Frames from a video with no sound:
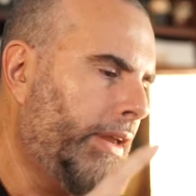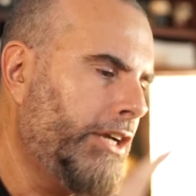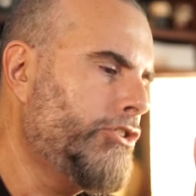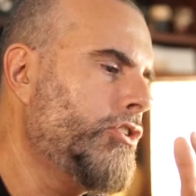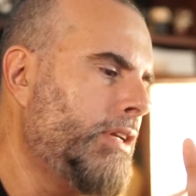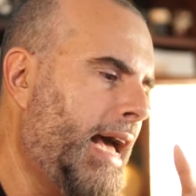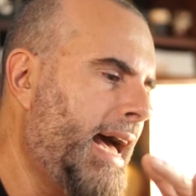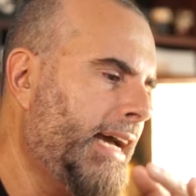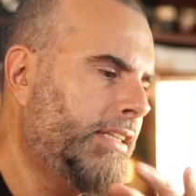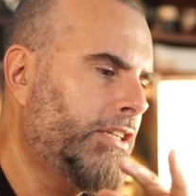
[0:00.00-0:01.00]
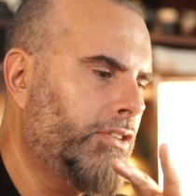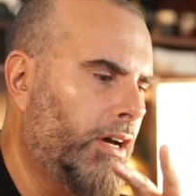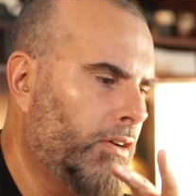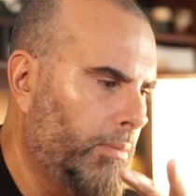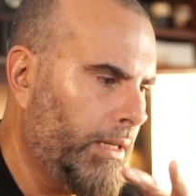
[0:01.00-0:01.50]
that I shouldn't act
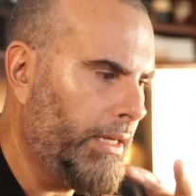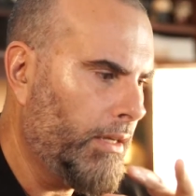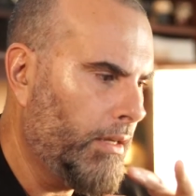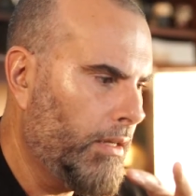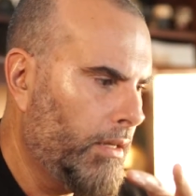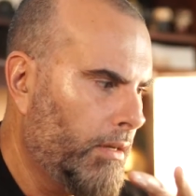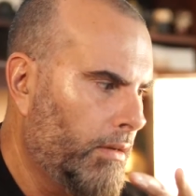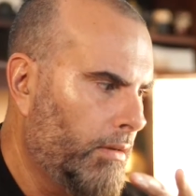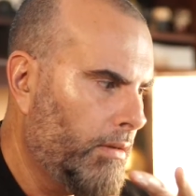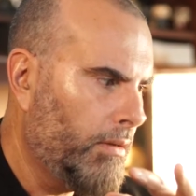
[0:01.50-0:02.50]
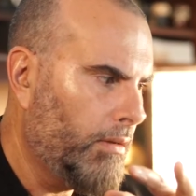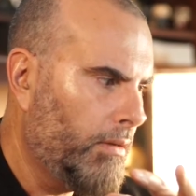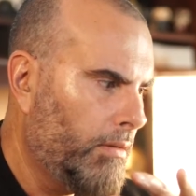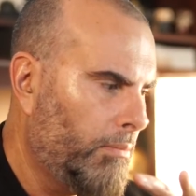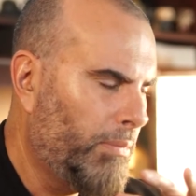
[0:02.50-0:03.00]
dishonorably,
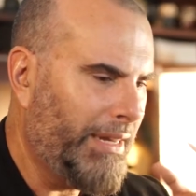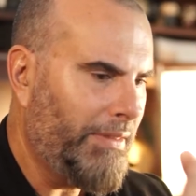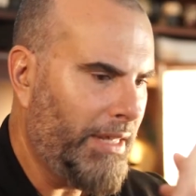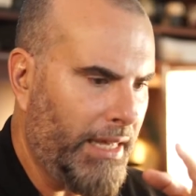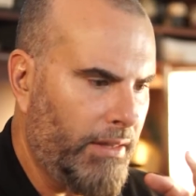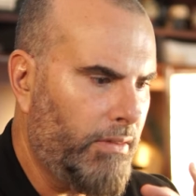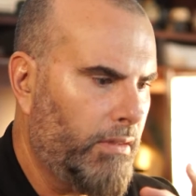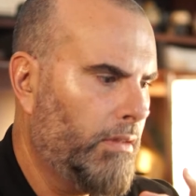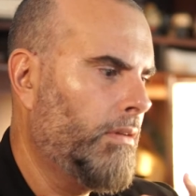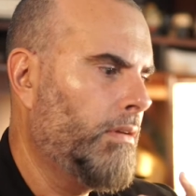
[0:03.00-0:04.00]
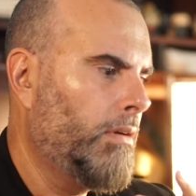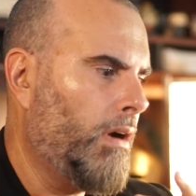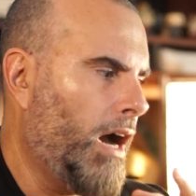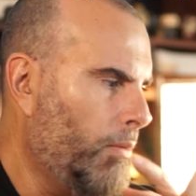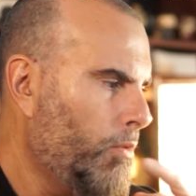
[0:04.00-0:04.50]
but in the end,
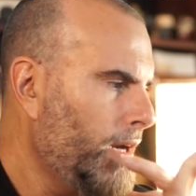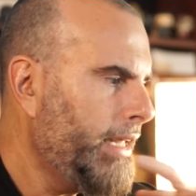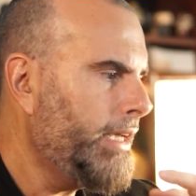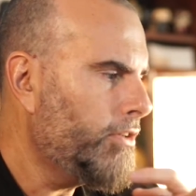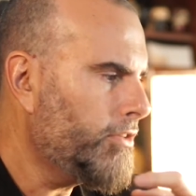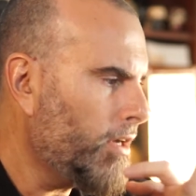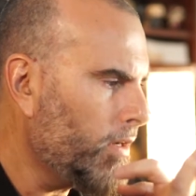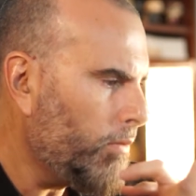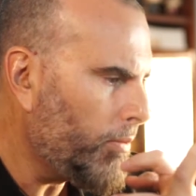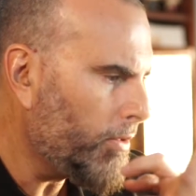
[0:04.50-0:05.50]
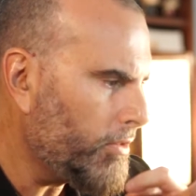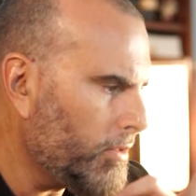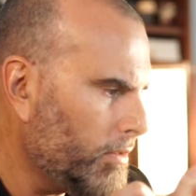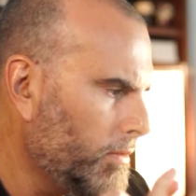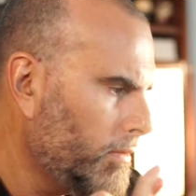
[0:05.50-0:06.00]
I'm really a dishonorable
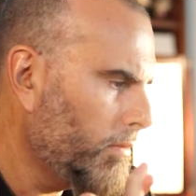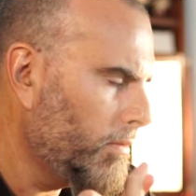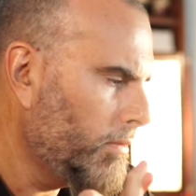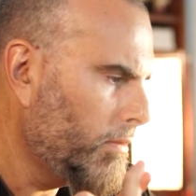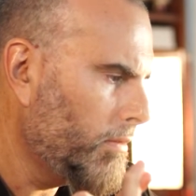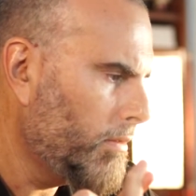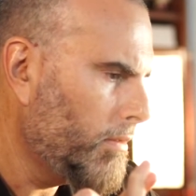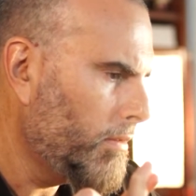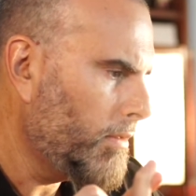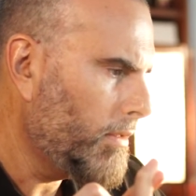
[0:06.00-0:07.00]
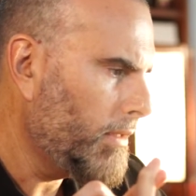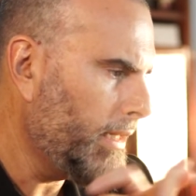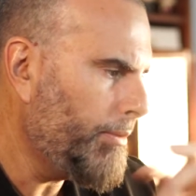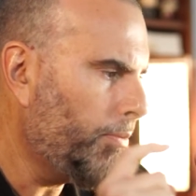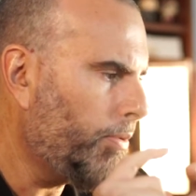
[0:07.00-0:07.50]
person.
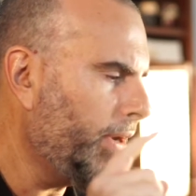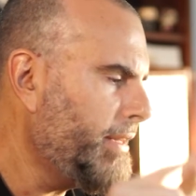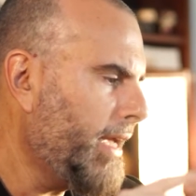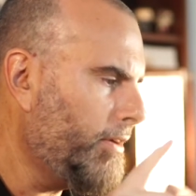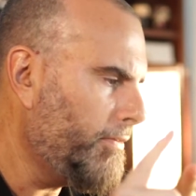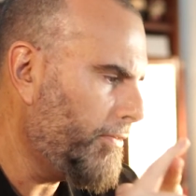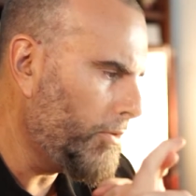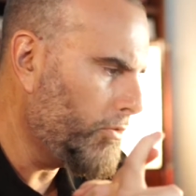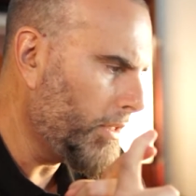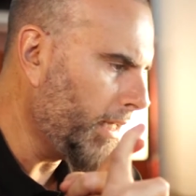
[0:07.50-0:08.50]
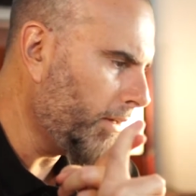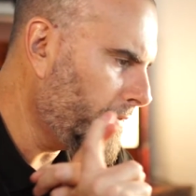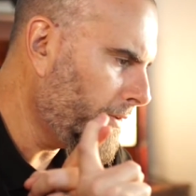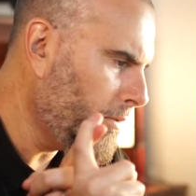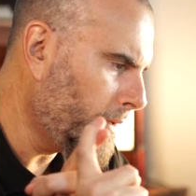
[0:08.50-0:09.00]
Let me break that confusion down
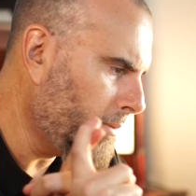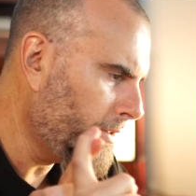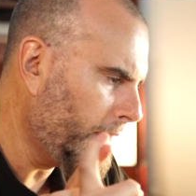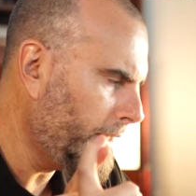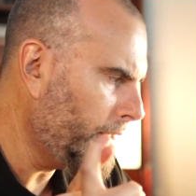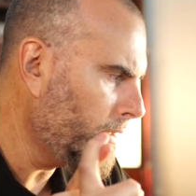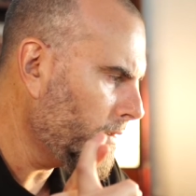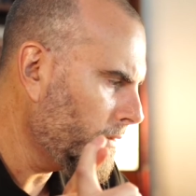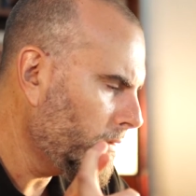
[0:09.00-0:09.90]
for you, what I'm saying here.